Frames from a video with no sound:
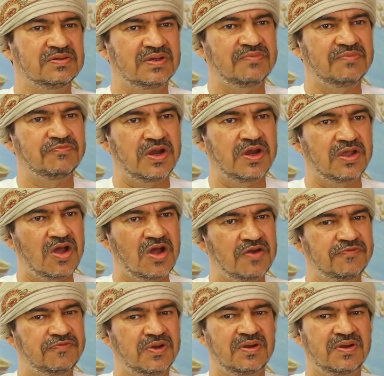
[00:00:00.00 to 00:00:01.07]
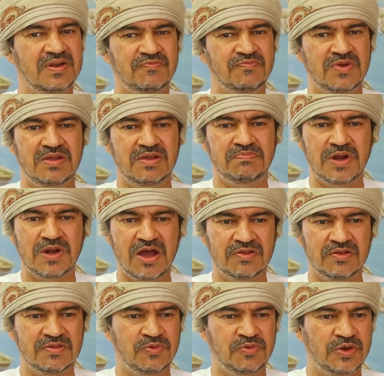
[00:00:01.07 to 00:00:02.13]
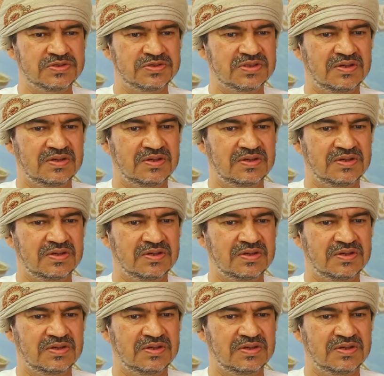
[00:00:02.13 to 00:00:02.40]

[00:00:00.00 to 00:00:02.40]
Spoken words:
I'm very confident. I'm very proud of the boys,